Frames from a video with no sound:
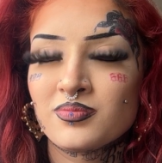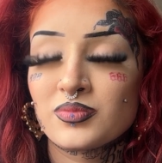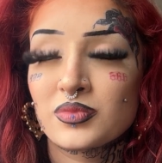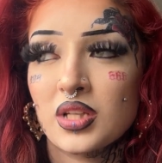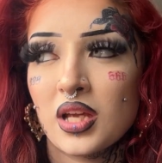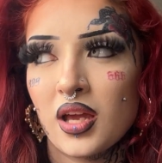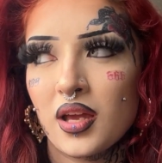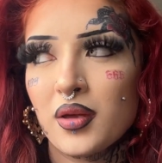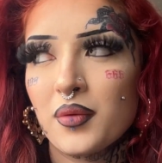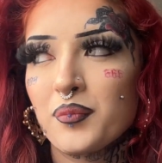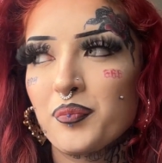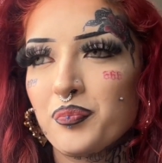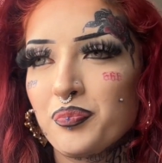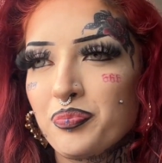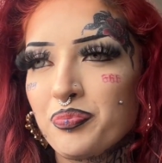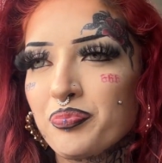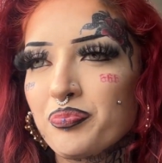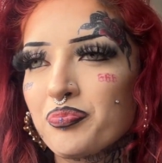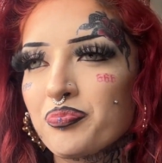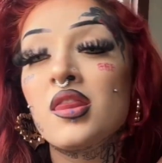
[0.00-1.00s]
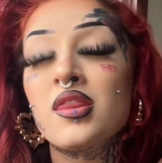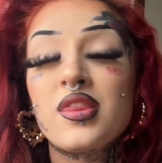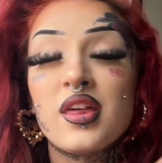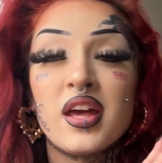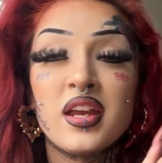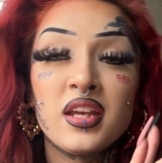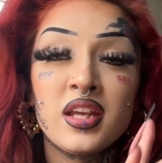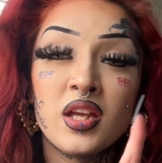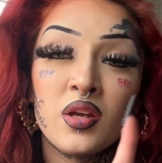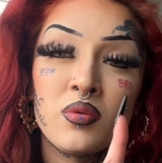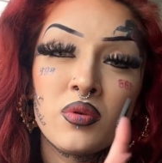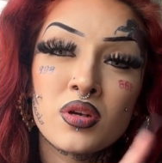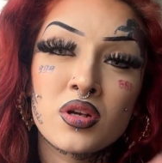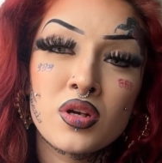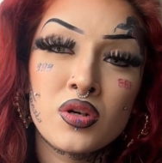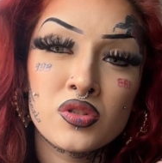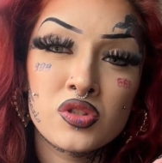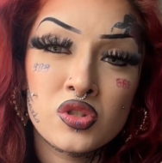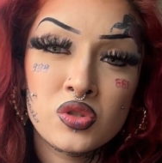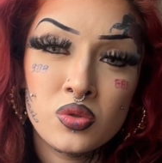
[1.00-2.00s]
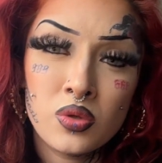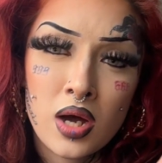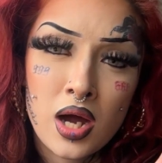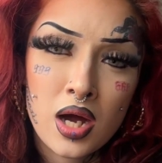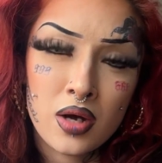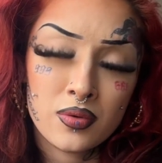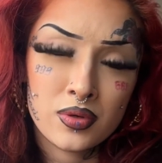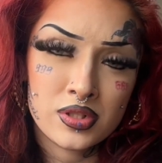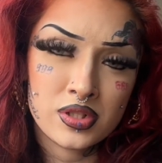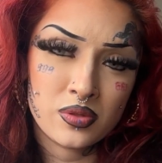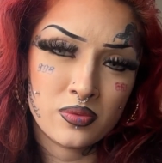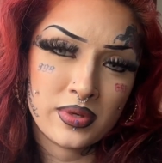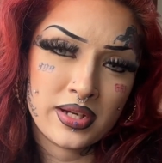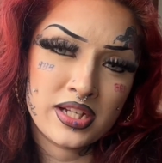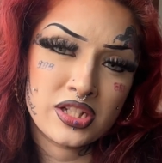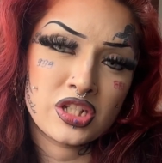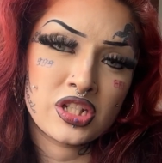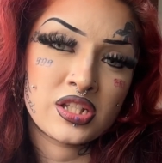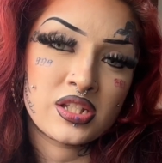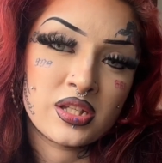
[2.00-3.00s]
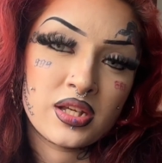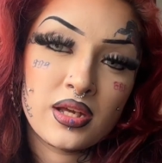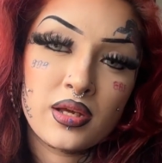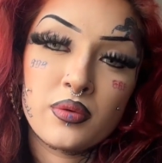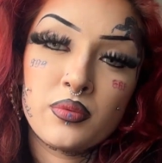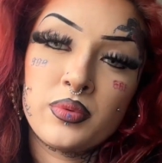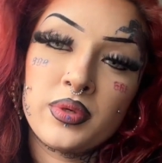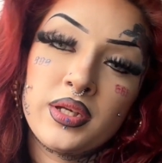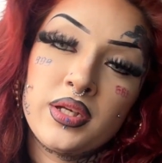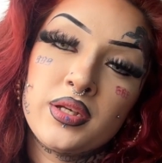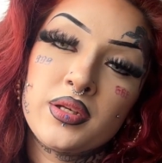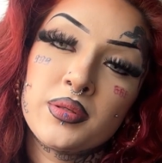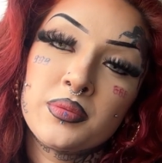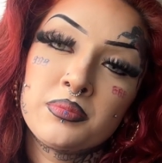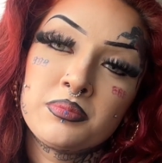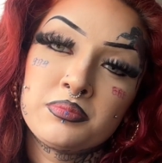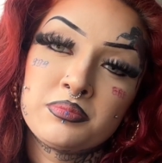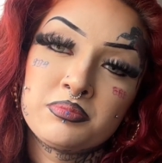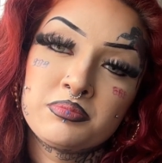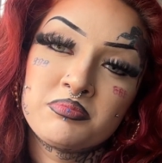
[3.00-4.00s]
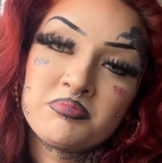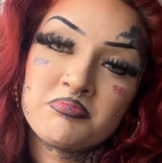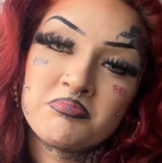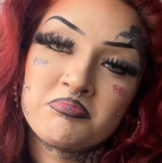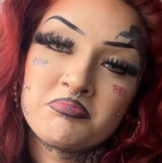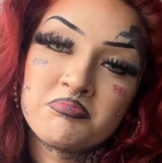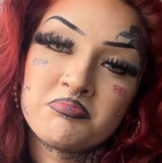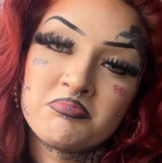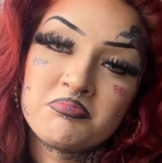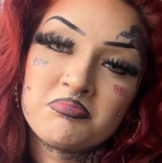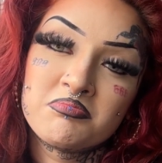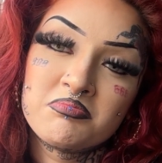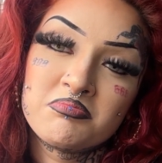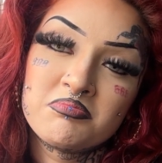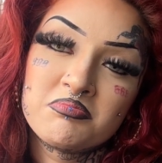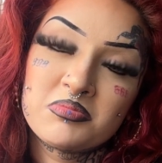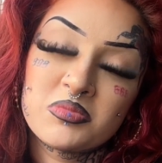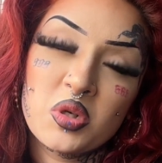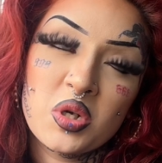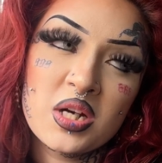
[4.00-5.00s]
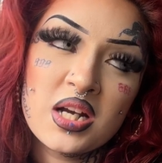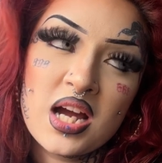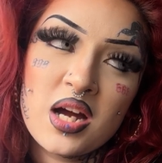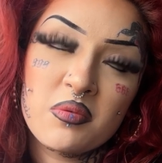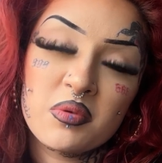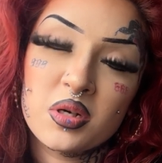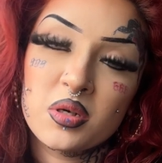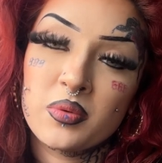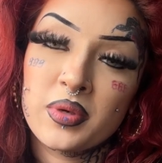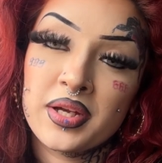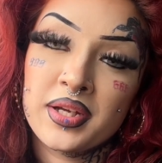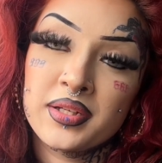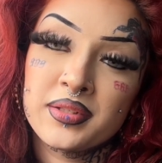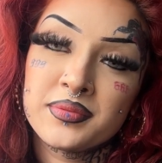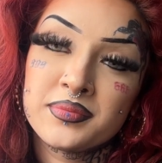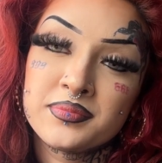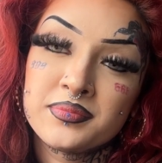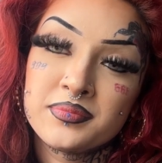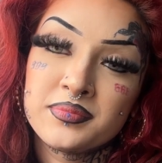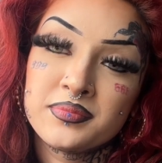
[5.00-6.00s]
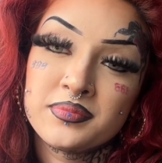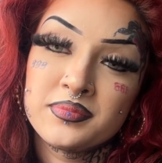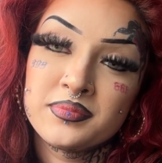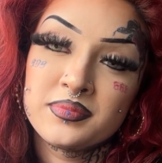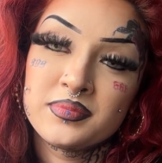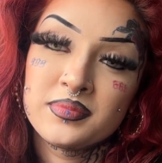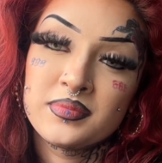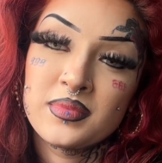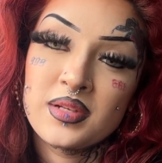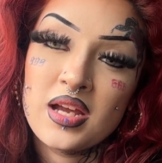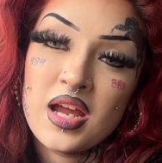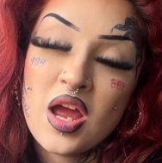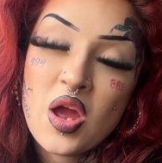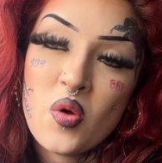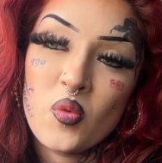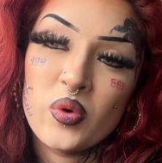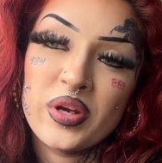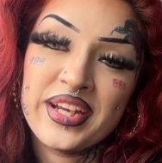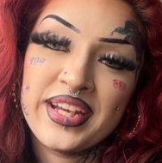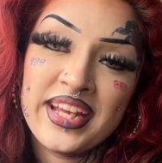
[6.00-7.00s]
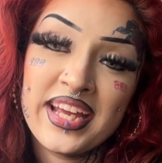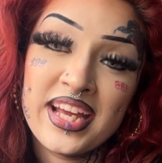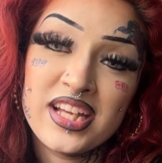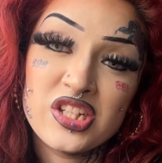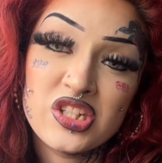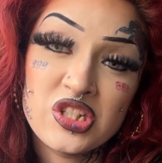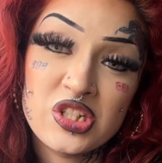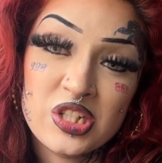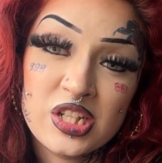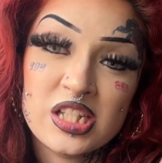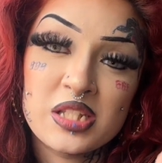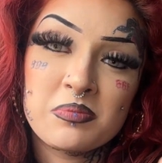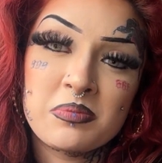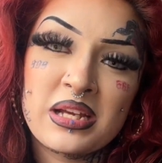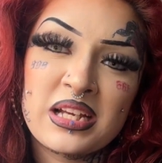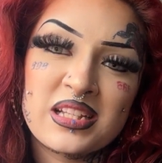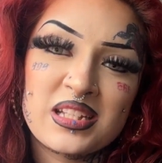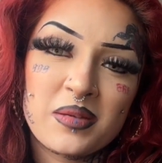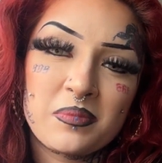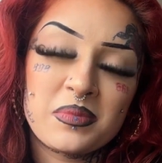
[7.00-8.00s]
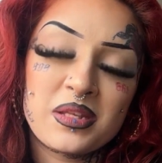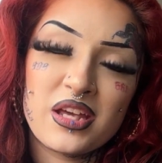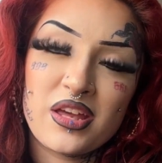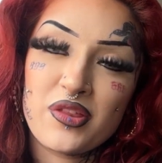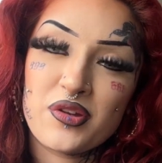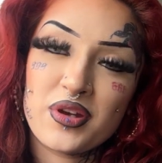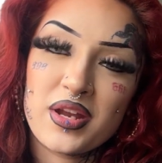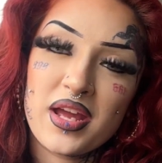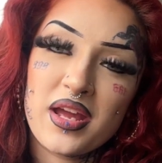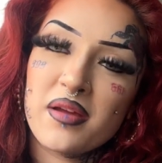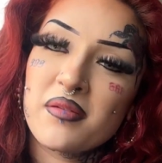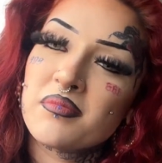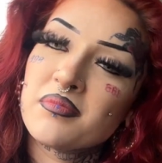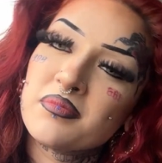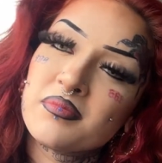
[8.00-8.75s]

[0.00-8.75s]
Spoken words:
Okay. Then he would go 2 hours away just to get weed. Or an hour away. When he had just picked up the other day.